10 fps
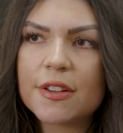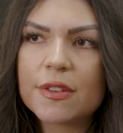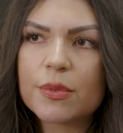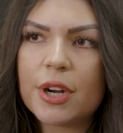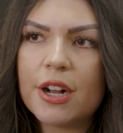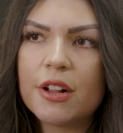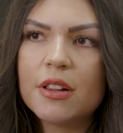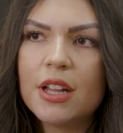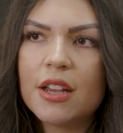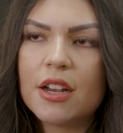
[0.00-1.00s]
as
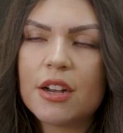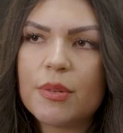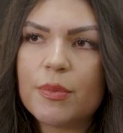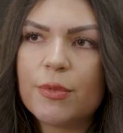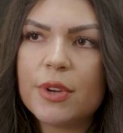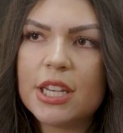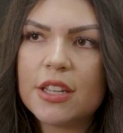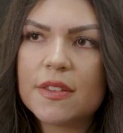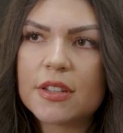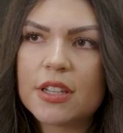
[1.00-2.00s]
well, we
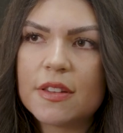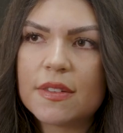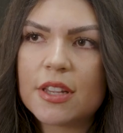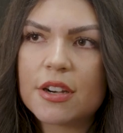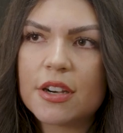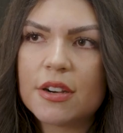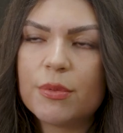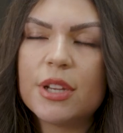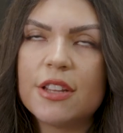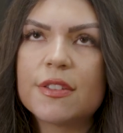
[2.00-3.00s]
need
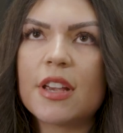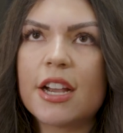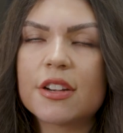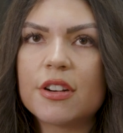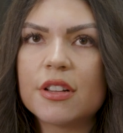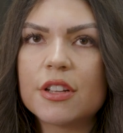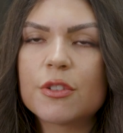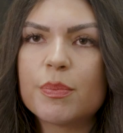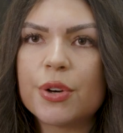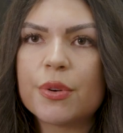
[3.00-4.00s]
to
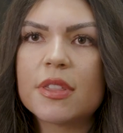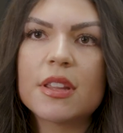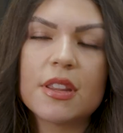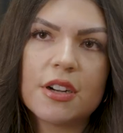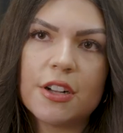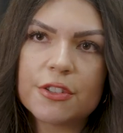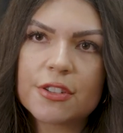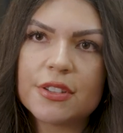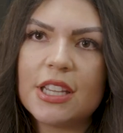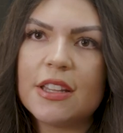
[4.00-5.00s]
acknowledge both the
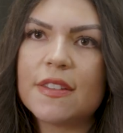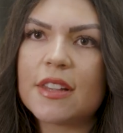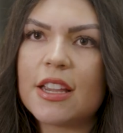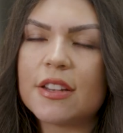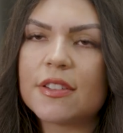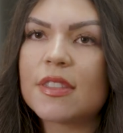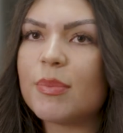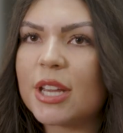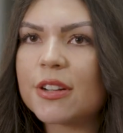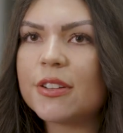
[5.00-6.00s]
cultural needs and the
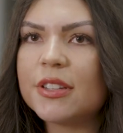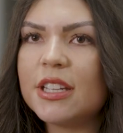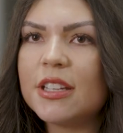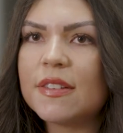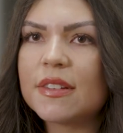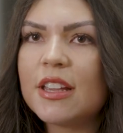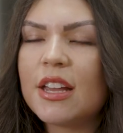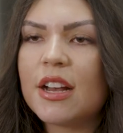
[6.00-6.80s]
medical needs.